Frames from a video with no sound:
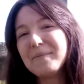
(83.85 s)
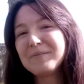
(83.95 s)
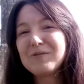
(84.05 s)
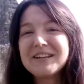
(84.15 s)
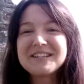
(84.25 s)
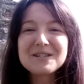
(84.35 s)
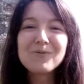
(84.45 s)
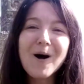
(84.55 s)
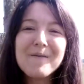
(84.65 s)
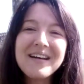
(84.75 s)
which is
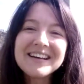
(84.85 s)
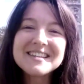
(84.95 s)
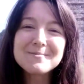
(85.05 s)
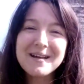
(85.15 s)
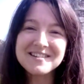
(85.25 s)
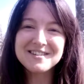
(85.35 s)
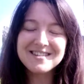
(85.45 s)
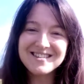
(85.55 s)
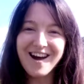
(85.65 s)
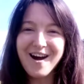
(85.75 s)
what makes this place
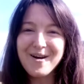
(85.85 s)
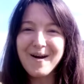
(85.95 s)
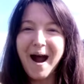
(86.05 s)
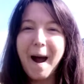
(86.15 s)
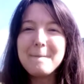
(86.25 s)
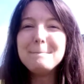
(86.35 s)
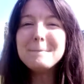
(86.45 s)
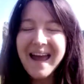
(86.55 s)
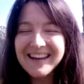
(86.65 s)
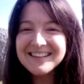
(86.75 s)
so
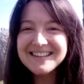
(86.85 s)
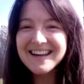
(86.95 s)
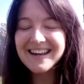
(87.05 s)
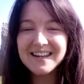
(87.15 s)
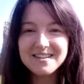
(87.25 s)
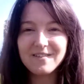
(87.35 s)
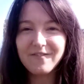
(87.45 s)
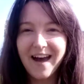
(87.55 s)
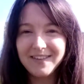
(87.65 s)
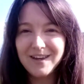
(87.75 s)
amazing, is the
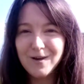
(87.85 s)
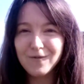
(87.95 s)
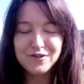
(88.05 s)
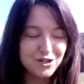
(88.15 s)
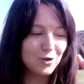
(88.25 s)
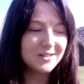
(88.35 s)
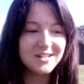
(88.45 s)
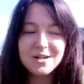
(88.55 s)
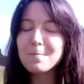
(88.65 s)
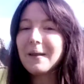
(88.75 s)
fact that you've just got
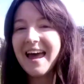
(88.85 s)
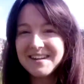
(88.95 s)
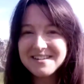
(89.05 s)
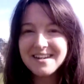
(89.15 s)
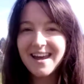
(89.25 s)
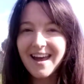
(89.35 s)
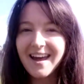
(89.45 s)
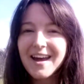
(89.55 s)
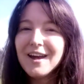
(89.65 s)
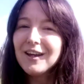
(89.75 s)
such a blend here.
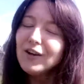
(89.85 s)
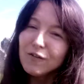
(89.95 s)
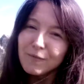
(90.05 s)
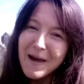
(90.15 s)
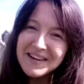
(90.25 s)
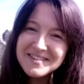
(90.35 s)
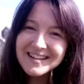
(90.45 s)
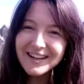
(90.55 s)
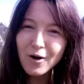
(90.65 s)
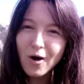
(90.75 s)
You've
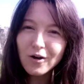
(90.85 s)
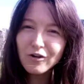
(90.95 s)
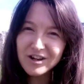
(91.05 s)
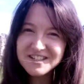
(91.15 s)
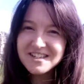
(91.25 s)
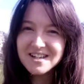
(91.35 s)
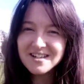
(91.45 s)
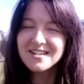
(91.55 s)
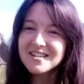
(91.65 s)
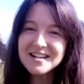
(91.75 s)
basically got a
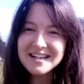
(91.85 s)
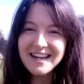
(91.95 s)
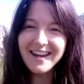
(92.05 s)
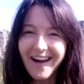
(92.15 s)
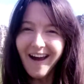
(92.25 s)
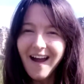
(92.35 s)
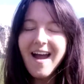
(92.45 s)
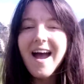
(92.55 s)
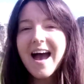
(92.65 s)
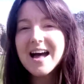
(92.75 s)
Christian site here
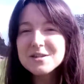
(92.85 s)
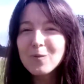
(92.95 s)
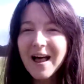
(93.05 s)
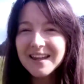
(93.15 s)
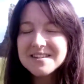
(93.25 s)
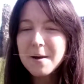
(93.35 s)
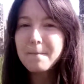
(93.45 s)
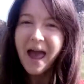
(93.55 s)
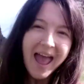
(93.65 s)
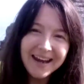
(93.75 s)
as well as a
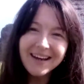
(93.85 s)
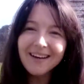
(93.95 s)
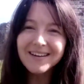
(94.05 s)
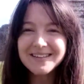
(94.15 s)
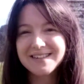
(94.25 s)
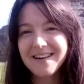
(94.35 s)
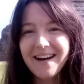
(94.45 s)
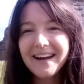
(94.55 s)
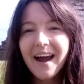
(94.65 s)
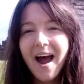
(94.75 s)
pagan
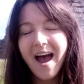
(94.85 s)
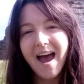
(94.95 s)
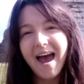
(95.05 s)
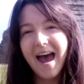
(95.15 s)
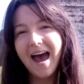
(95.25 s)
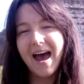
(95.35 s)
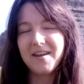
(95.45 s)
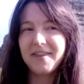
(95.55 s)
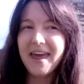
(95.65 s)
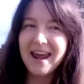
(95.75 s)
site,
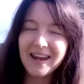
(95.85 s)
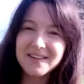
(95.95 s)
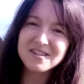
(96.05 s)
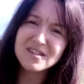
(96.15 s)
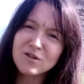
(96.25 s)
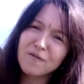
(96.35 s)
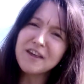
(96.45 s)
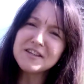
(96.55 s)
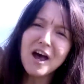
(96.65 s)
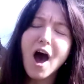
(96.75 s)
and there's sort of
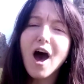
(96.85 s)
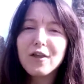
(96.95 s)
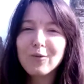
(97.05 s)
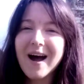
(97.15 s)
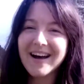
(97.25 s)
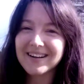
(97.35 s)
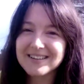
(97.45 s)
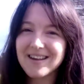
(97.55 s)
these earthworks,